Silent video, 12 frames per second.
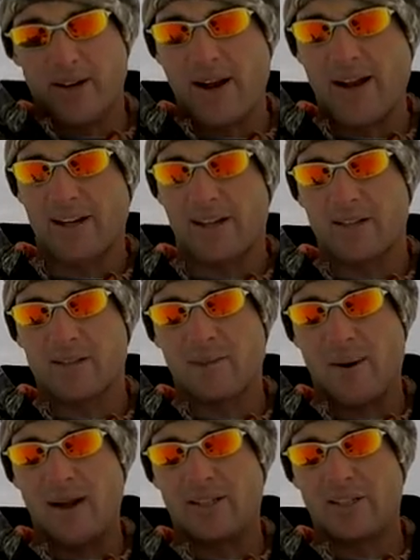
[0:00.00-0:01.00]
here, I got a
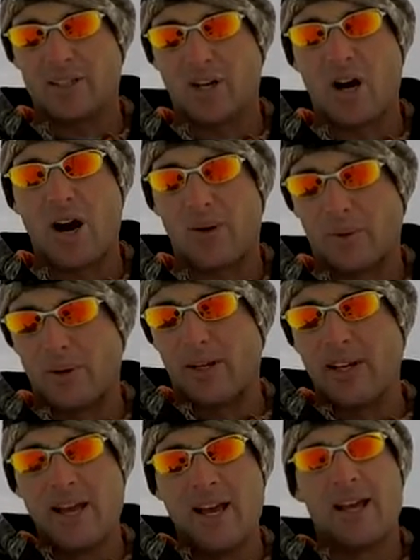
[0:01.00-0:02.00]
decent pod. Just caught
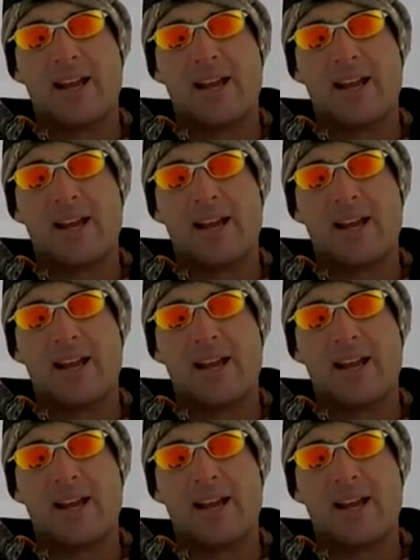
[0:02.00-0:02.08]
one,